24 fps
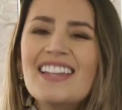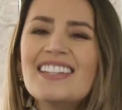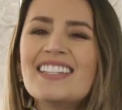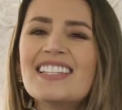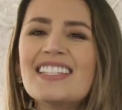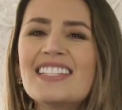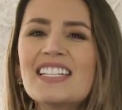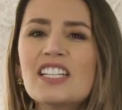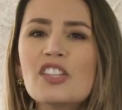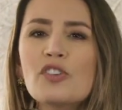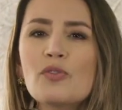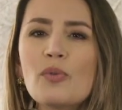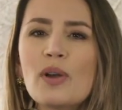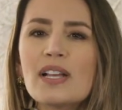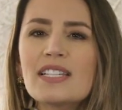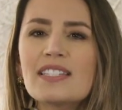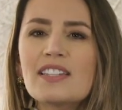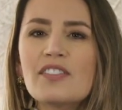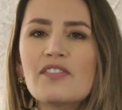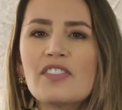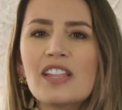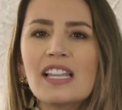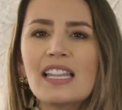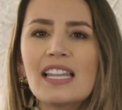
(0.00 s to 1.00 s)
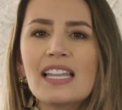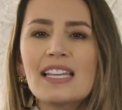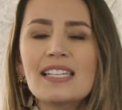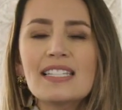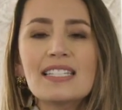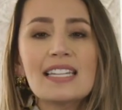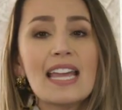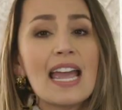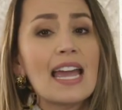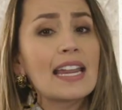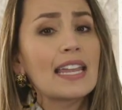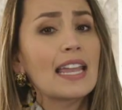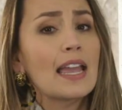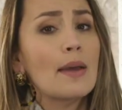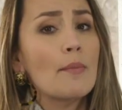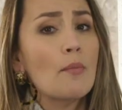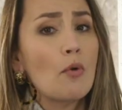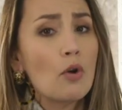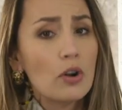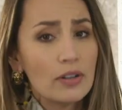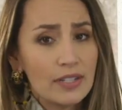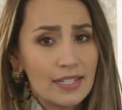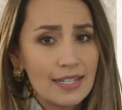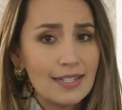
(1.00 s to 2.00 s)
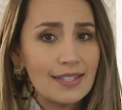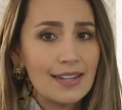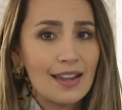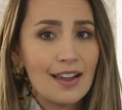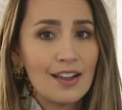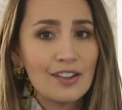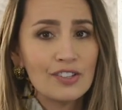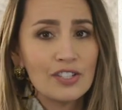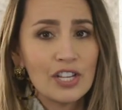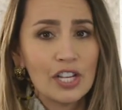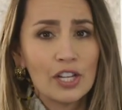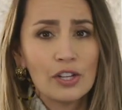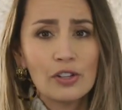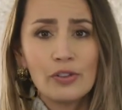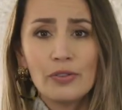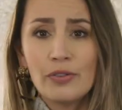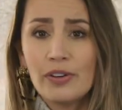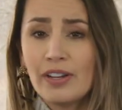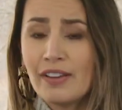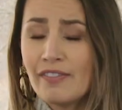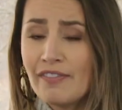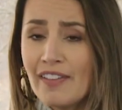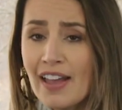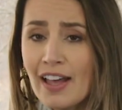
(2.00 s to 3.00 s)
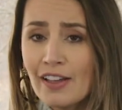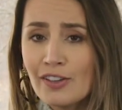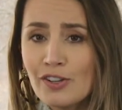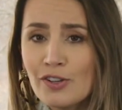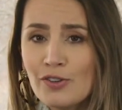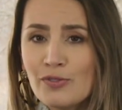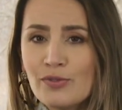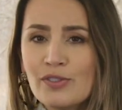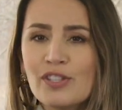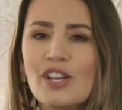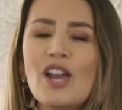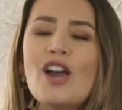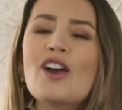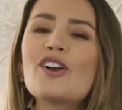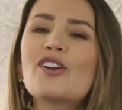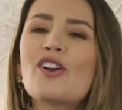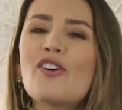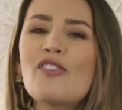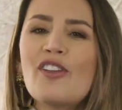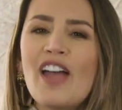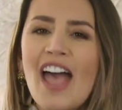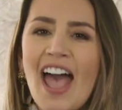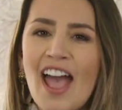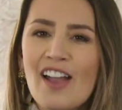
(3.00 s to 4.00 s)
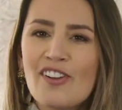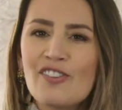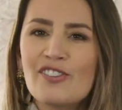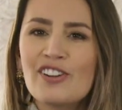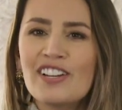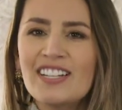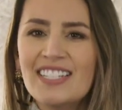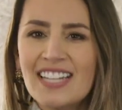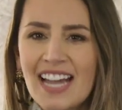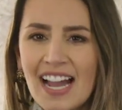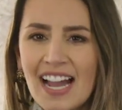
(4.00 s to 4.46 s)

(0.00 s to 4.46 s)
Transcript: To see the rest of the list and get more details, including values, go to hagerty